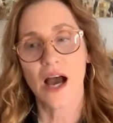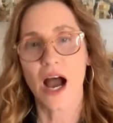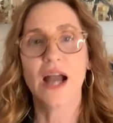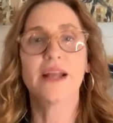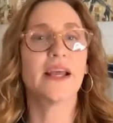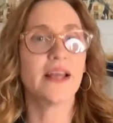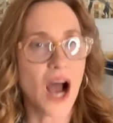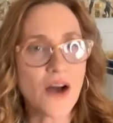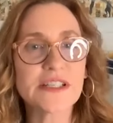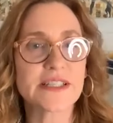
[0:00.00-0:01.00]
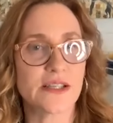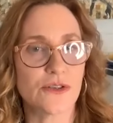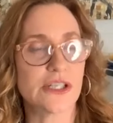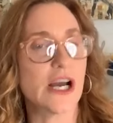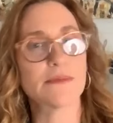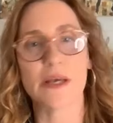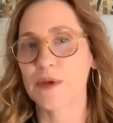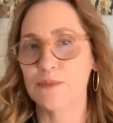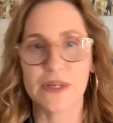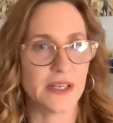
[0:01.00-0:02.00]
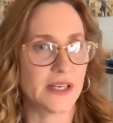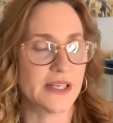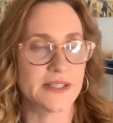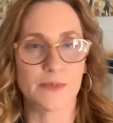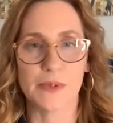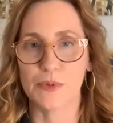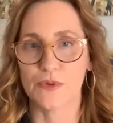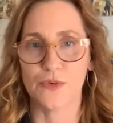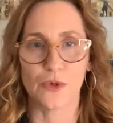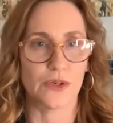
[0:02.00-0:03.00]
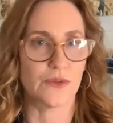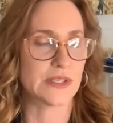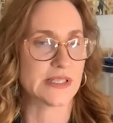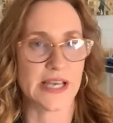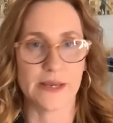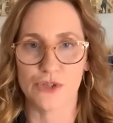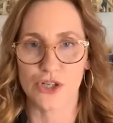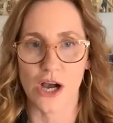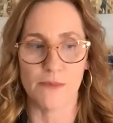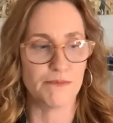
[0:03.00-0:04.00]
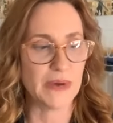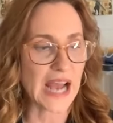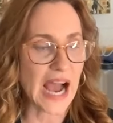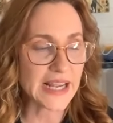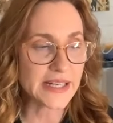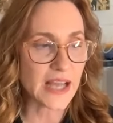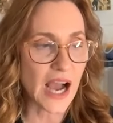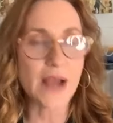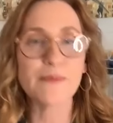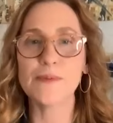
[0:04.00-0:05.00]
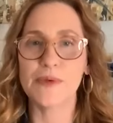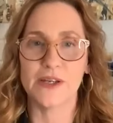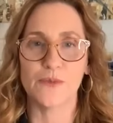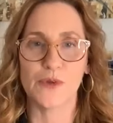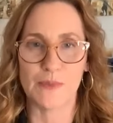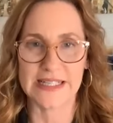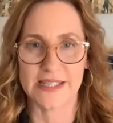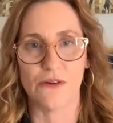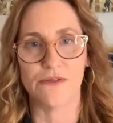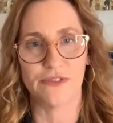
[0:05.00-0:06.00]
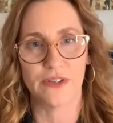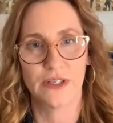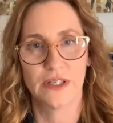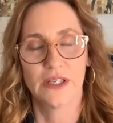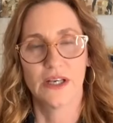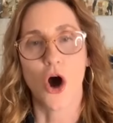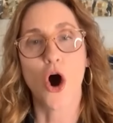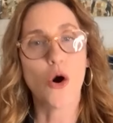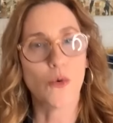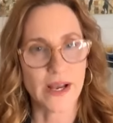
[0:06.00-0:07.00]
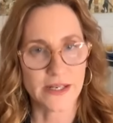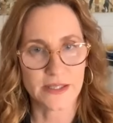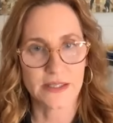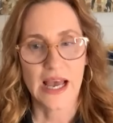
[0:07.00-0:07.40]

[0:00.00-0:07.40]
Mm-hmm. I obviously there are times I'm competing against people for the same job, but I I'm competing with myself. Correct. Always. Yeah.